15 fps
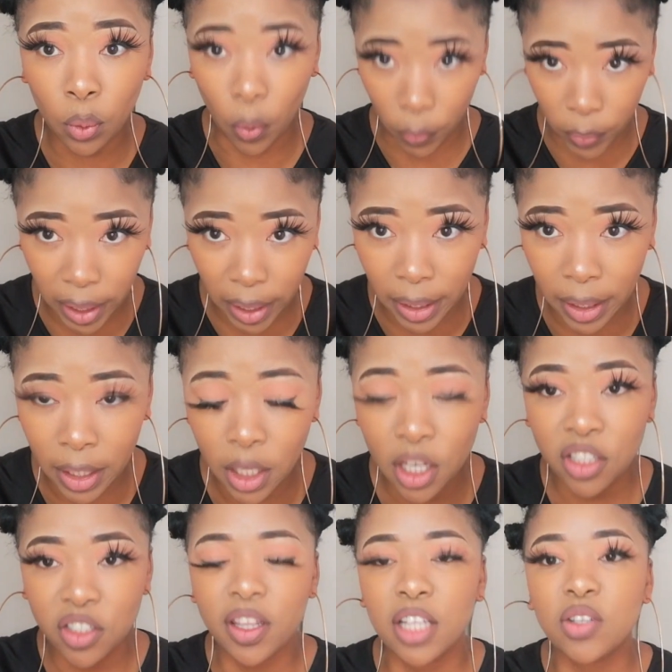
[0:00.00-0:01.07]
Okay,
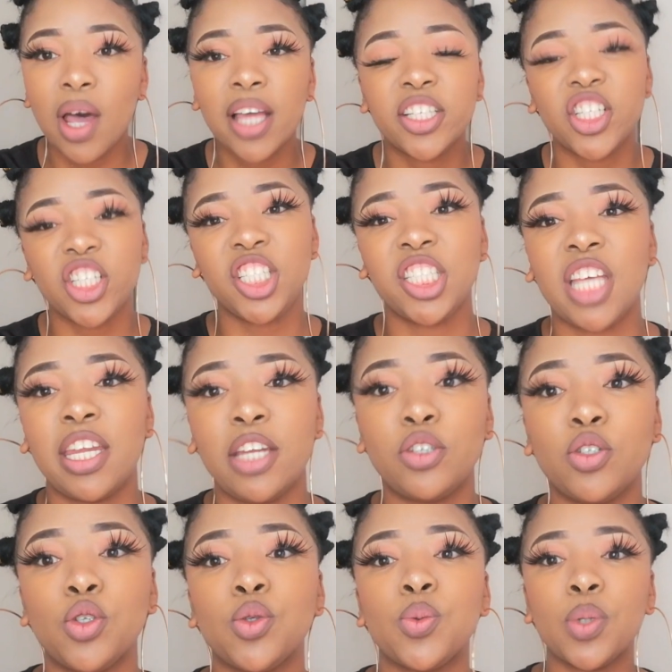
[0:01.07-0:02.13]
so that's why I just decided
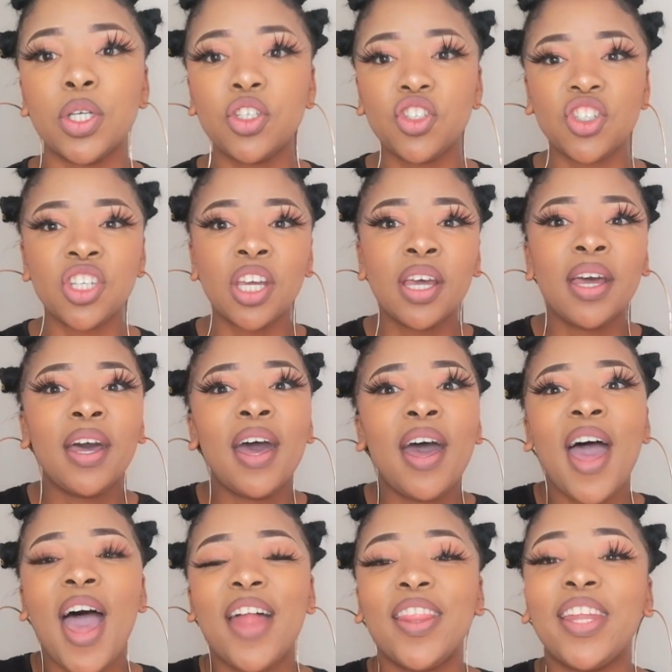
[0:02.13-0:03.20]
to switch.
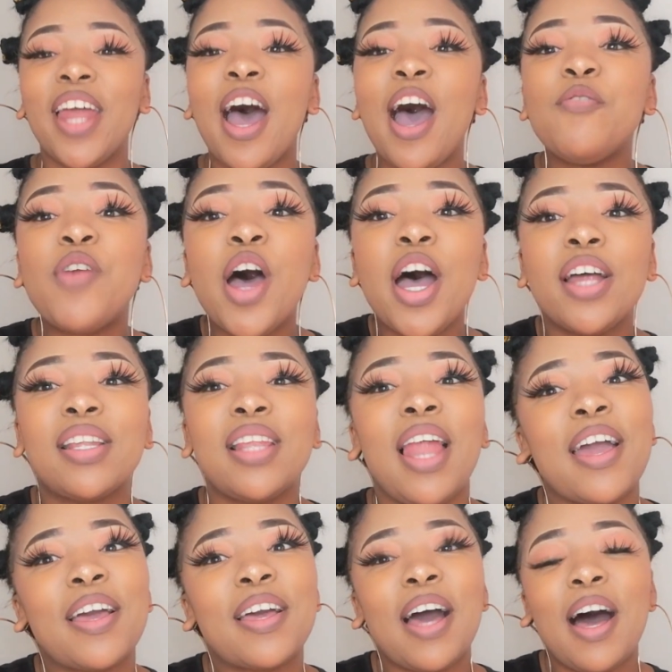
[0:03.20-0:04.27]
And then I've had
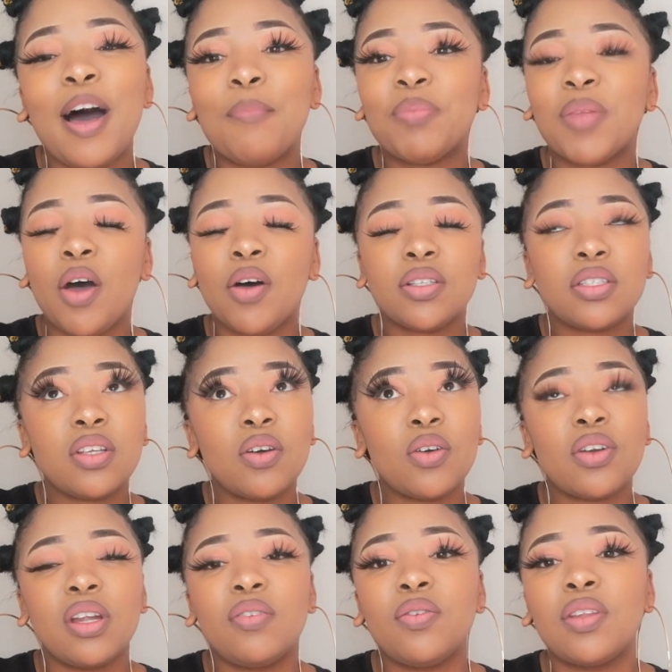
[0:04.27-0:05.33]
like I was so
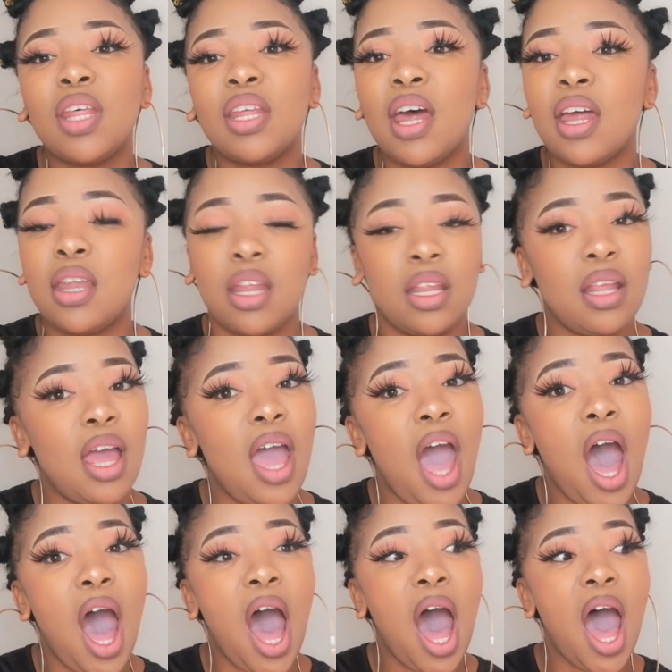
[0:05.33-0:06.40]
grateful that I
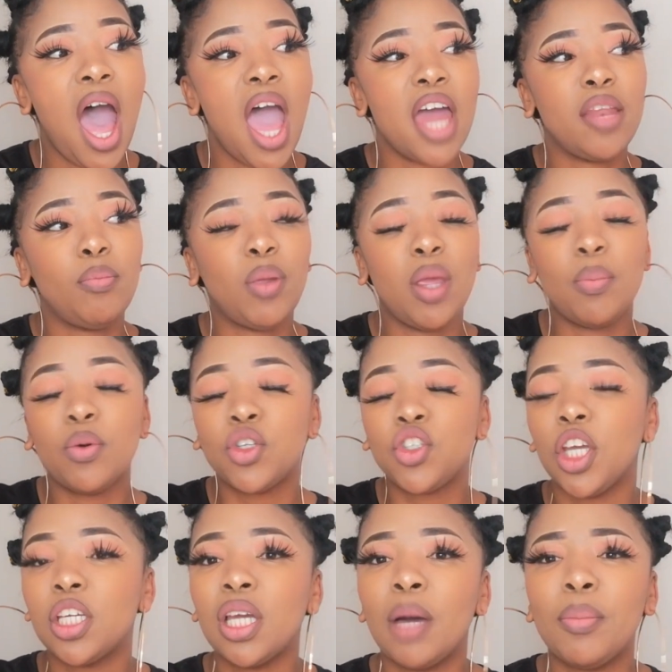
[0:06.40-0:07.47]
had people
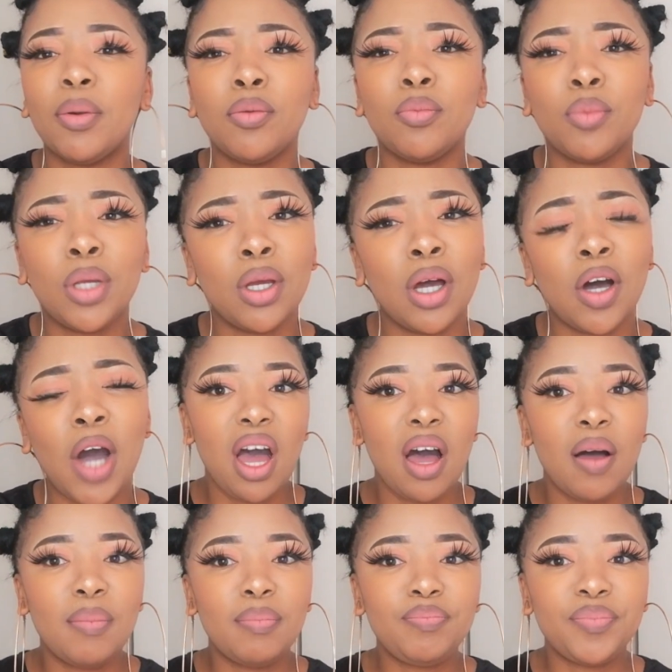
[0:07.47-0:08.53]
checking up on me.
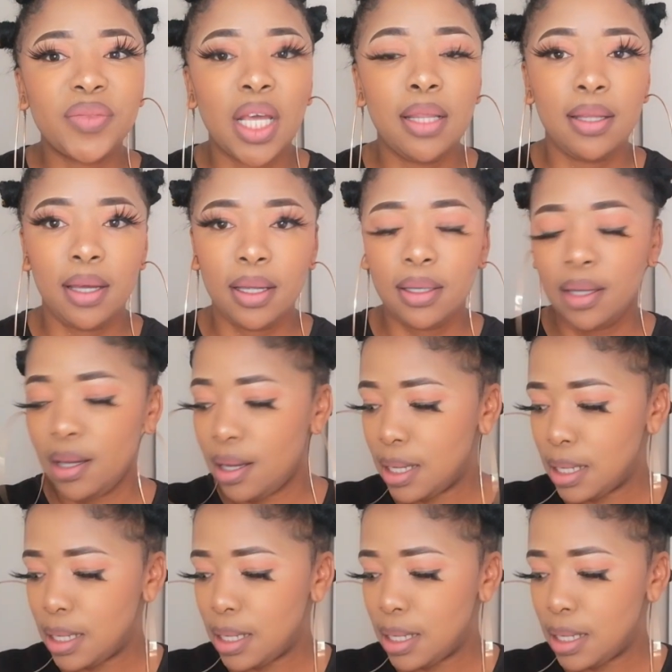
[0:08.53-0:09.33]
And then